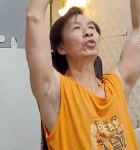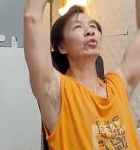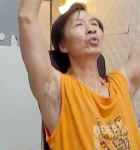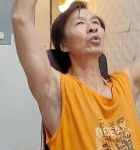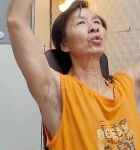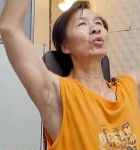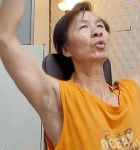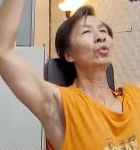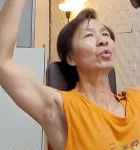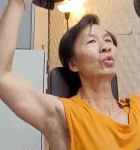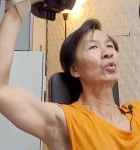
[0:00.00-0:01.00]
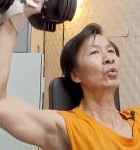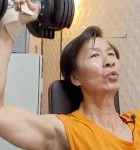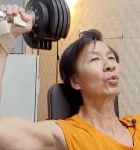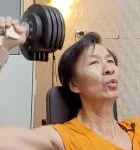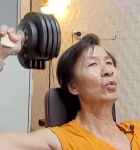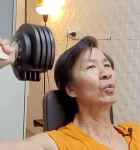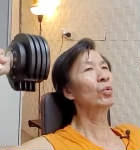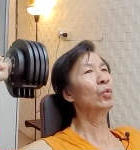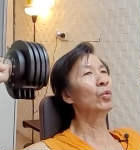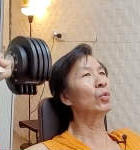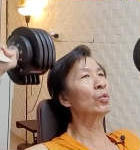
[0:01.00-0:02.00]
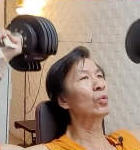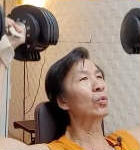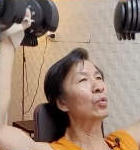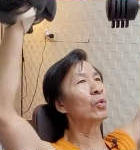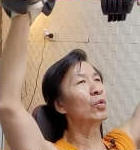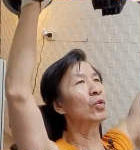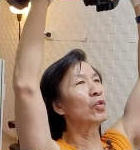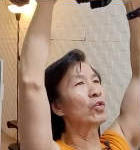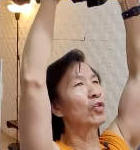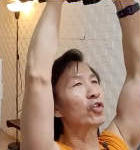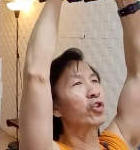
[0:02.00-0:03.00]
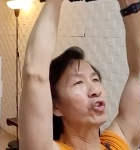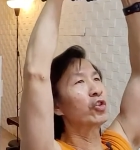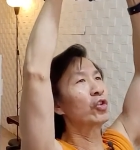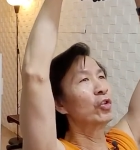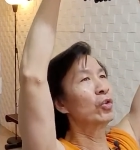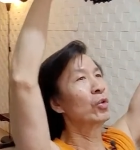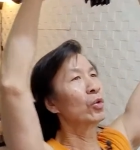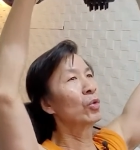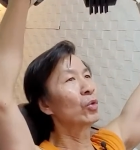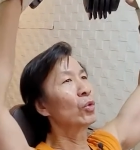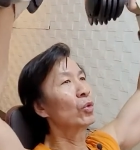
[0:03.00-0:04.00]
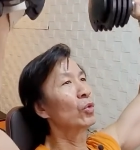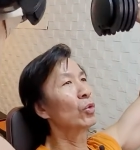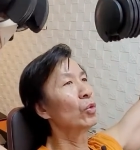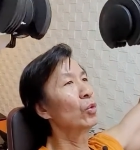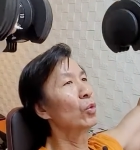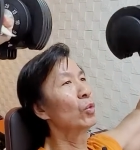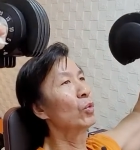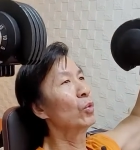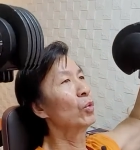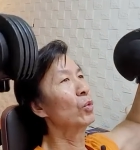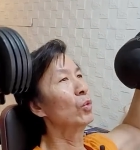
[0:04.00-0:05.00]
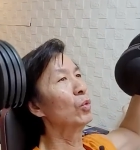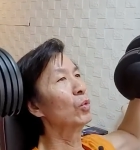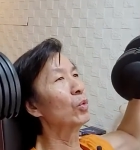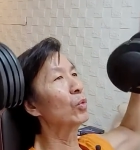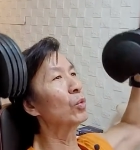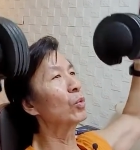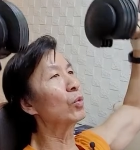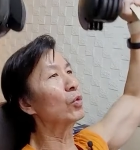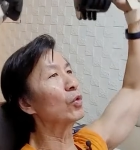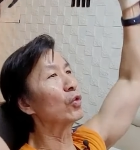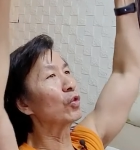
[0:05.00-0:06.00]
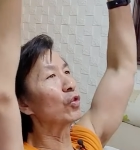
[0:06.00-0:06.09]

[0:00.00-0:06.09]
(no one is talking)